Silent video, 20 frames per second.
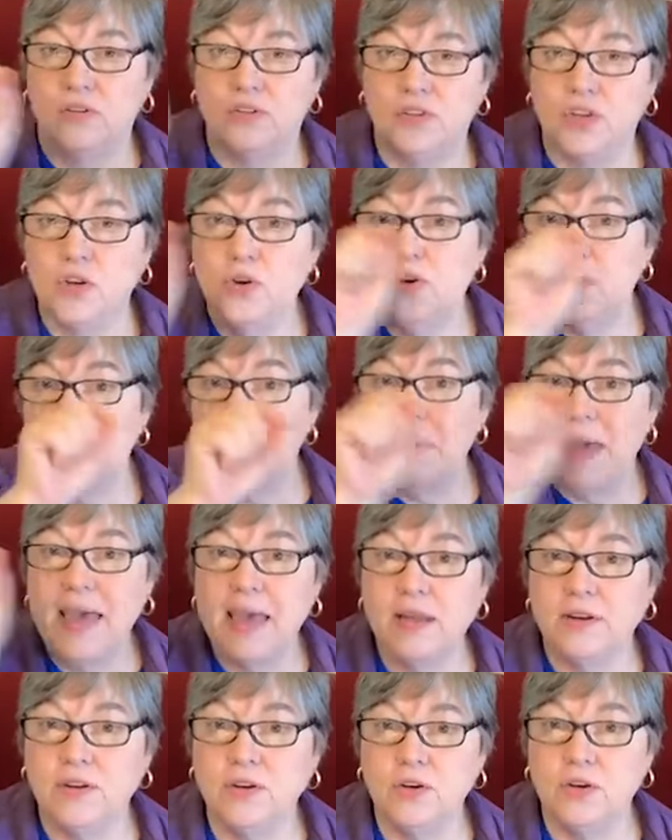two
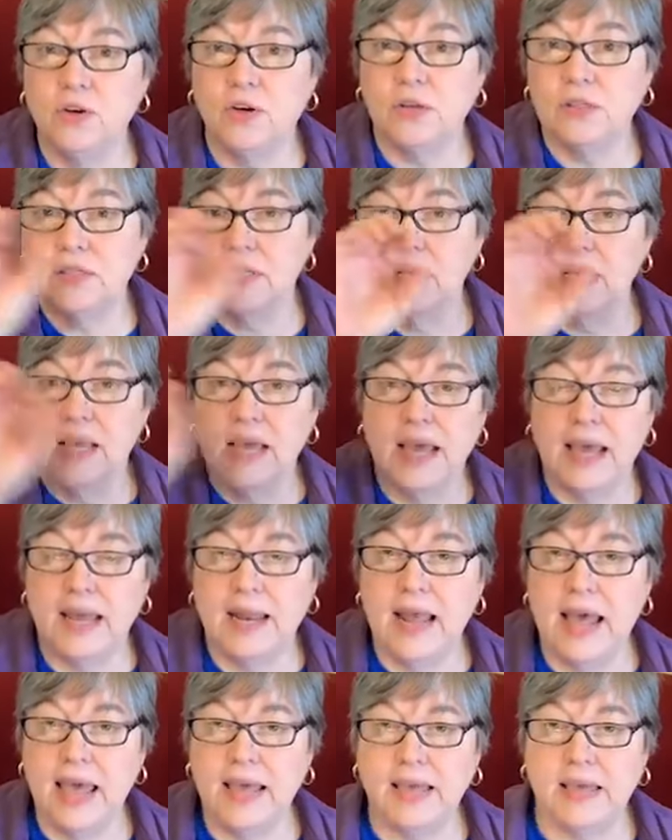command hooks,
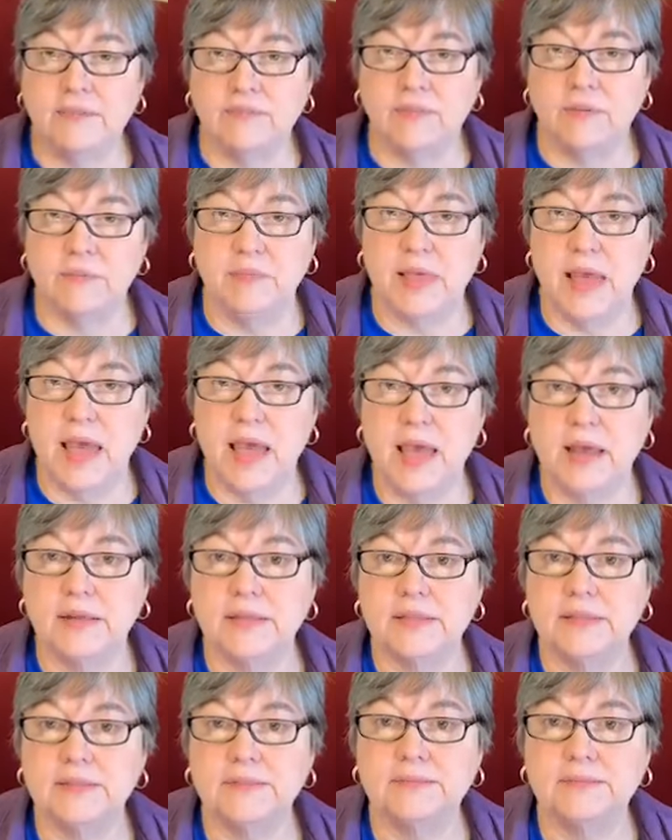and hang it from that